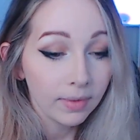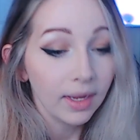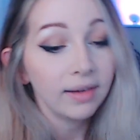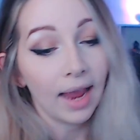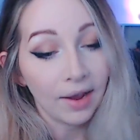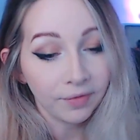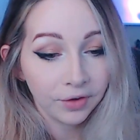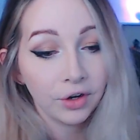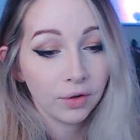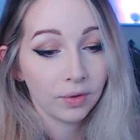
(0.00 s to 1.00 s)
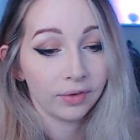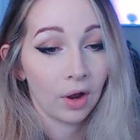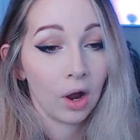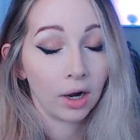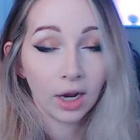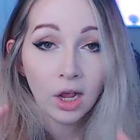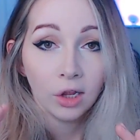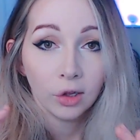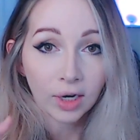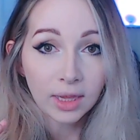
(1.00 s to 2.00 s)
is after you do a song,
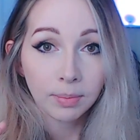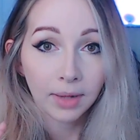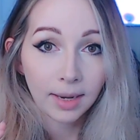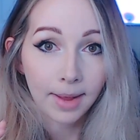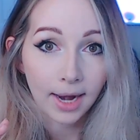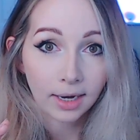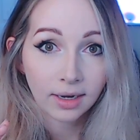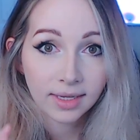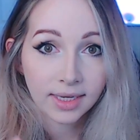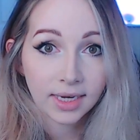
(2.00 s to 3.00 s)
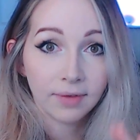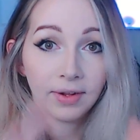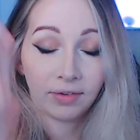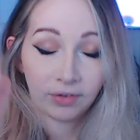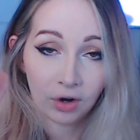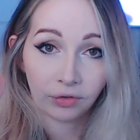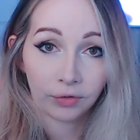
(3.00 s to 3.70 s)
look at the playback and see if it shows your